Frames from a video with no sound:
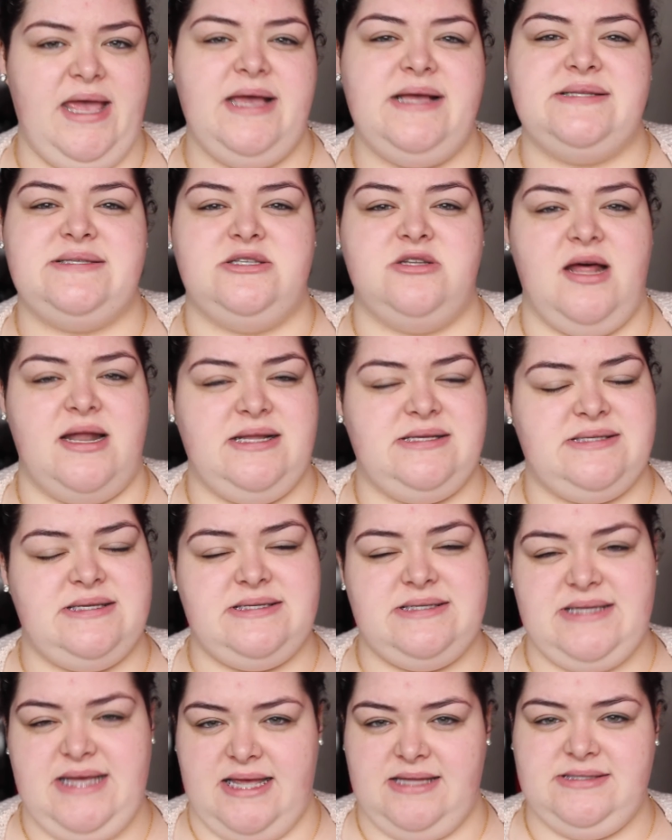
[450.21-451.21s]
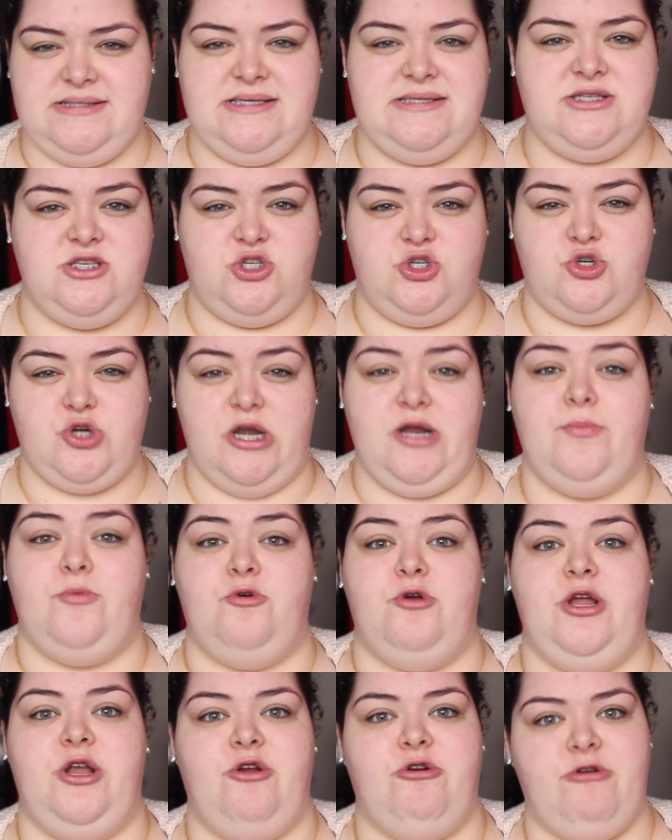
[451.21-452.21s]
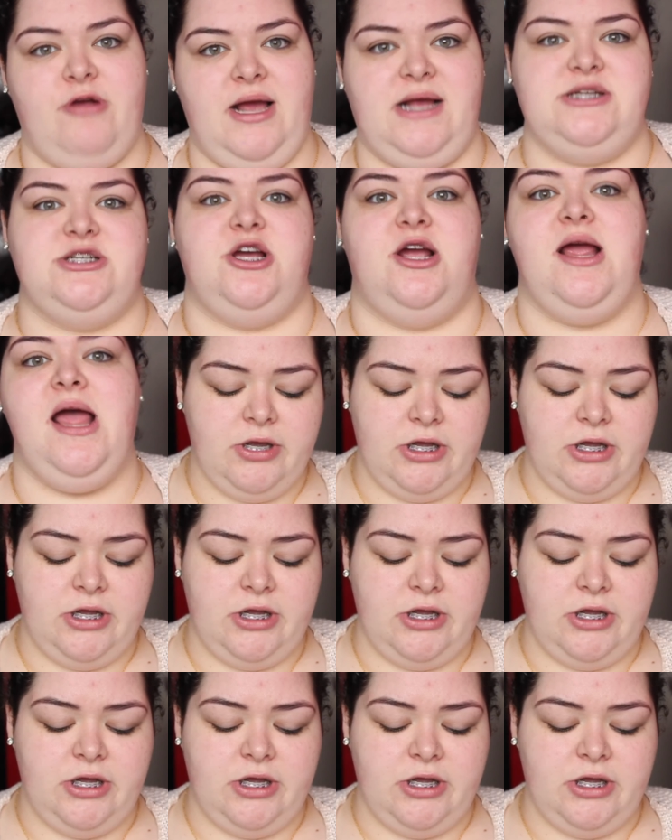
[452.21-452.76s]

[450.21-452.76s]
It's not as intense as a straight up green corrector.